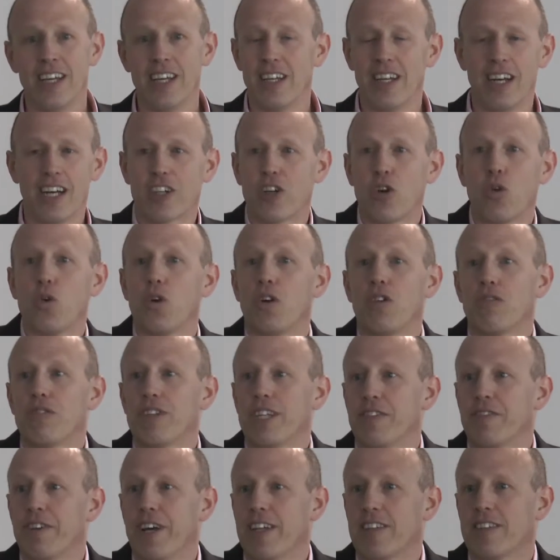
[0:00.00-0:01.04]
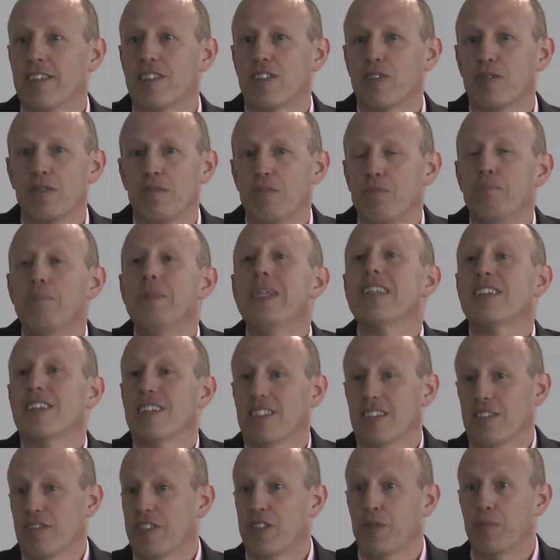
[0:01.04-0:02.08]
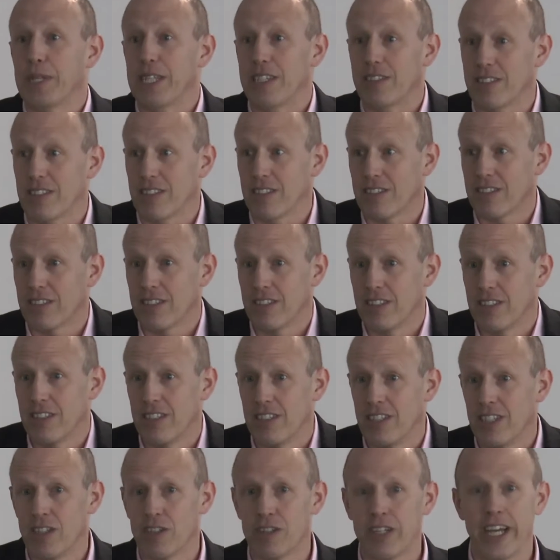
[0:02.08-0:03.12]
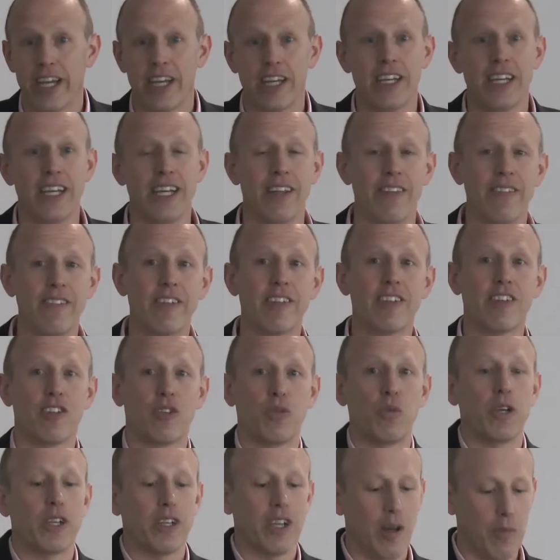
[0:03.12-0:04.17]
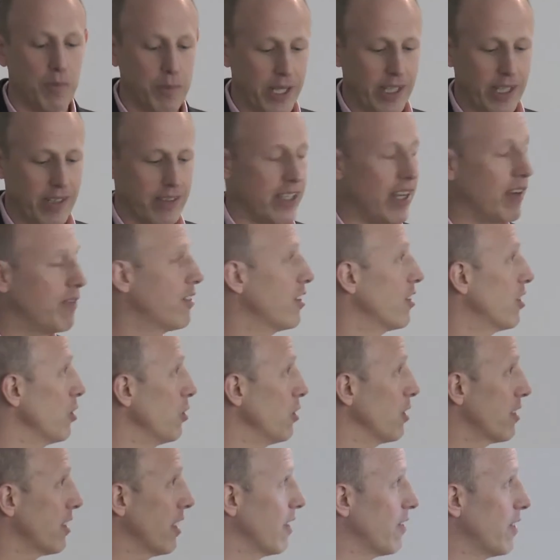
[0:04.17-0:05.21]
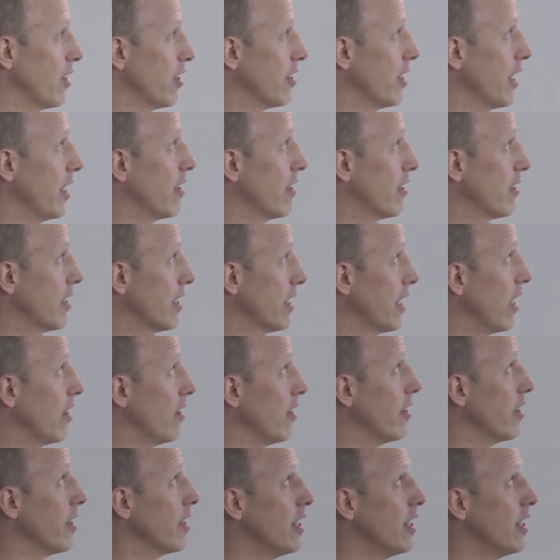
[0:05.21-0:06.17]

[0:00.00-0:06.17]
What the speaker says: A coral reef has this millions of species, okay? And this is what companies have to do, is get their data together.